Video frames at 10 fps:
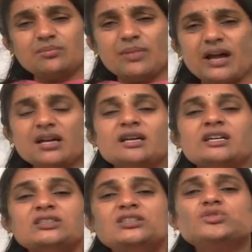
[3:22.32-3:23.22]
back,
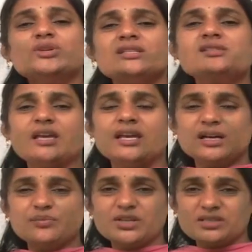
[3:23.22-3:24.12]
the trees take
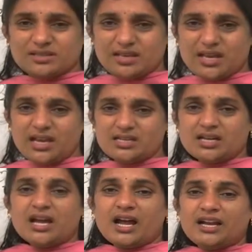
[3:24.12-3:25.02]
up this heat
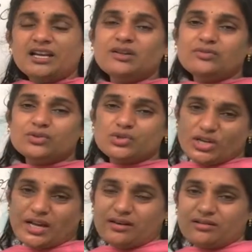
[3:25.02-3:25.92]
and leave you
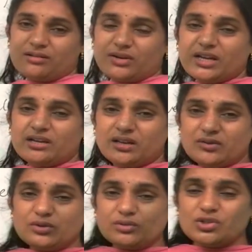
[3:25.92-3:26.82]
shade, right? Leave
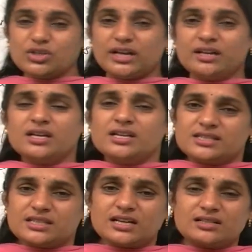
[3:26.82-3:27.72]
you shade.
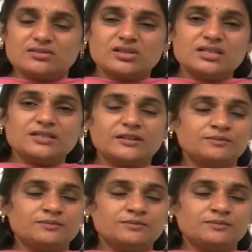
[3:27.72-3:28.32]
So that is the reason.